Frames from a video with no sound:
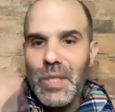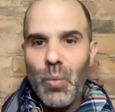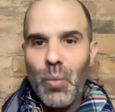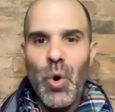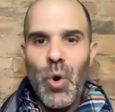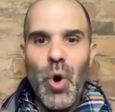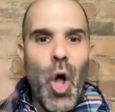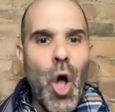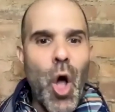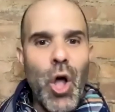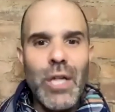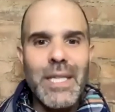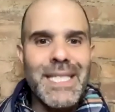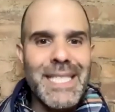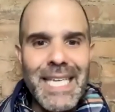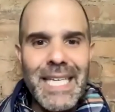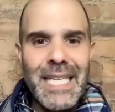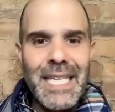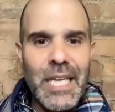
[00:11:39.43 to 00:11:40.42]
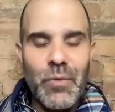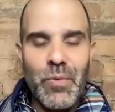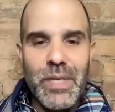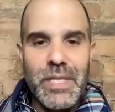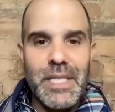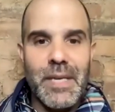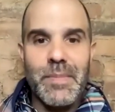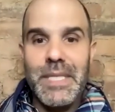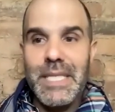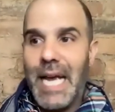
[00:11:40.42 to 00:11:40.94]
we're all dealing with
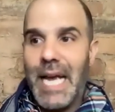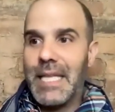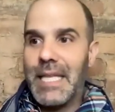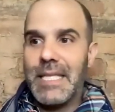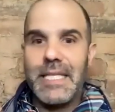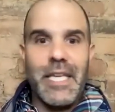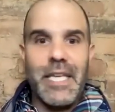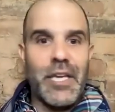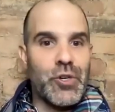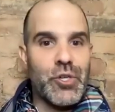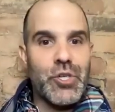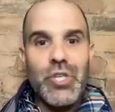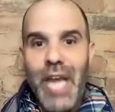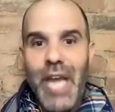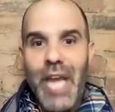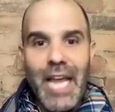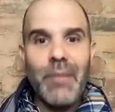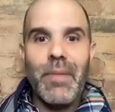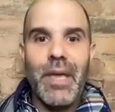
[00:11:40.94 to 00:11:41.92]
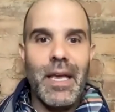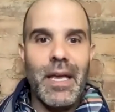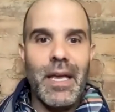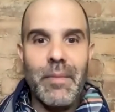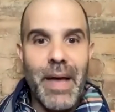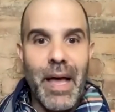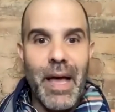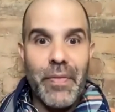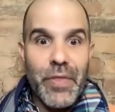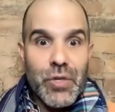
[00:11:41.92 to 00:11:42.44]
some silencing or shaming
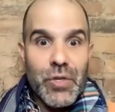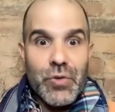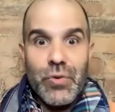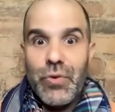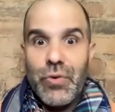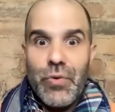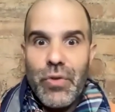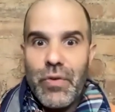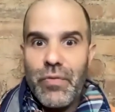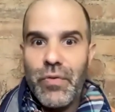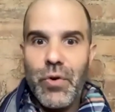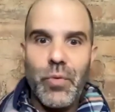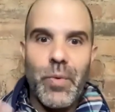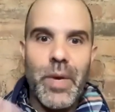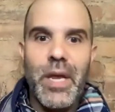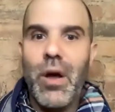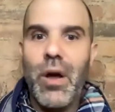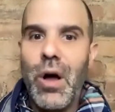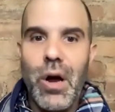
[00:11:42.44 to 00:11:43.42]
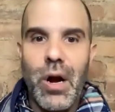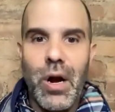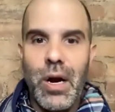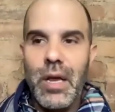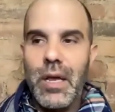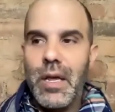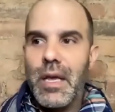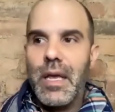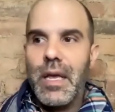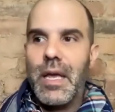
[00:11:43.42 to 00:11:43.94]
about the truth of who we are.
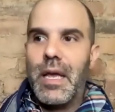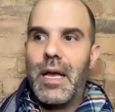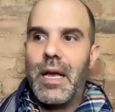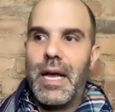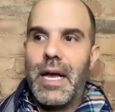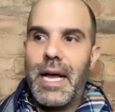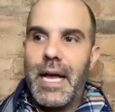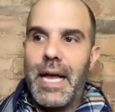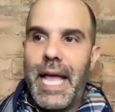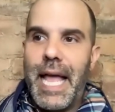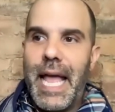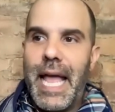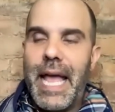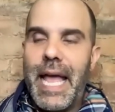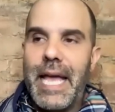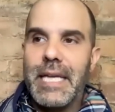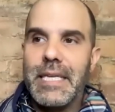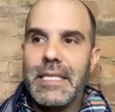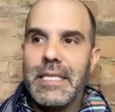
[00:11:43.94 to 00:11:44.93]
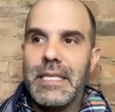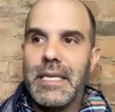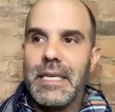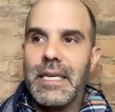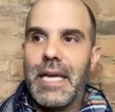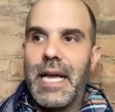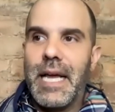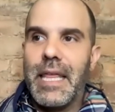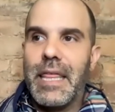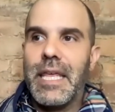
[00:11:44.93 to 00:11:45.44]
Uh, and
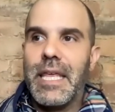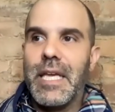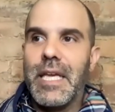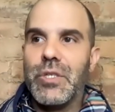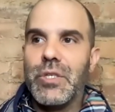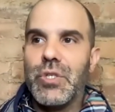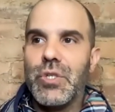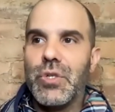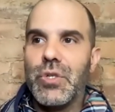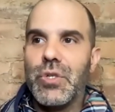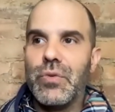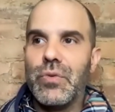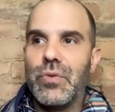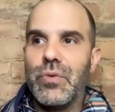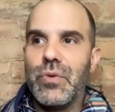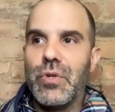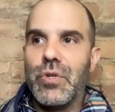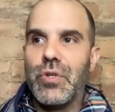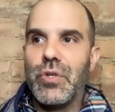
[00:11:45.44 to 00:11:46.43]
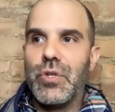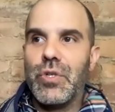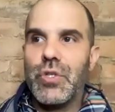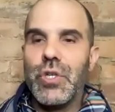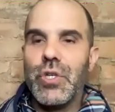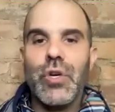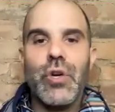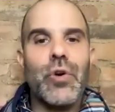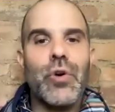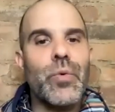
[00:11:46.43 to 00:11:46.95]
I think to
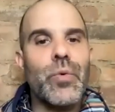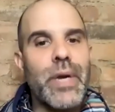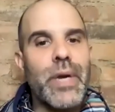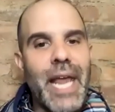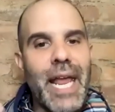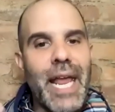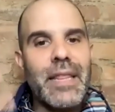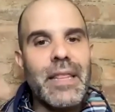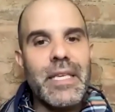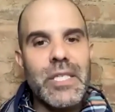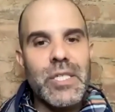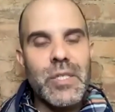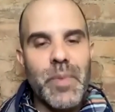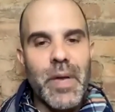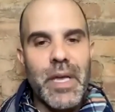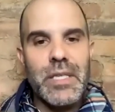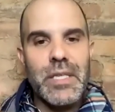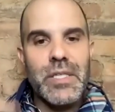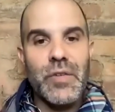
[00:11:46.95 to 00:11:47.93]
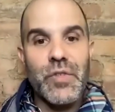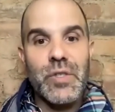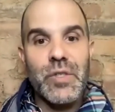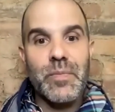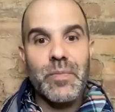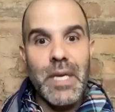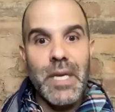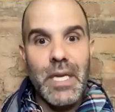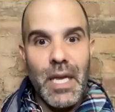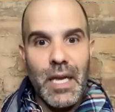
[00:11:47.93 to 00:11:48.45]
to create the space of
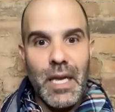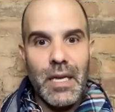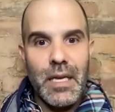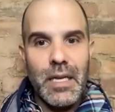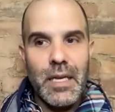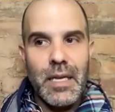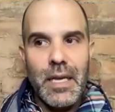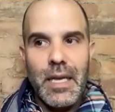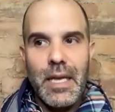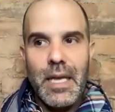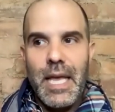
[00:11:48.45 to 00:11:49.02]
speaking